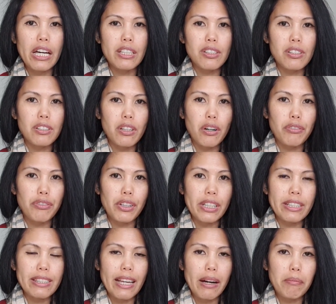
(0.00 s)
So for
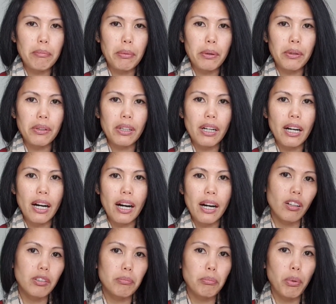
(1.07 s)
example,
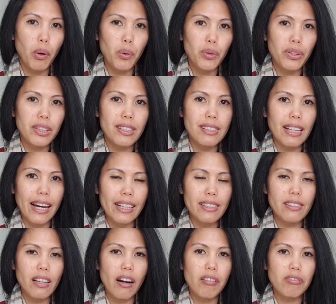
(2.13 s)
on both sides
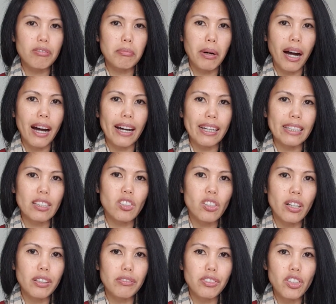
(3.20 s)
of my
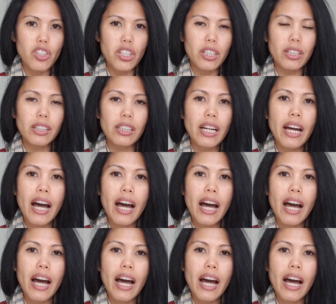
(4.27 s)
television,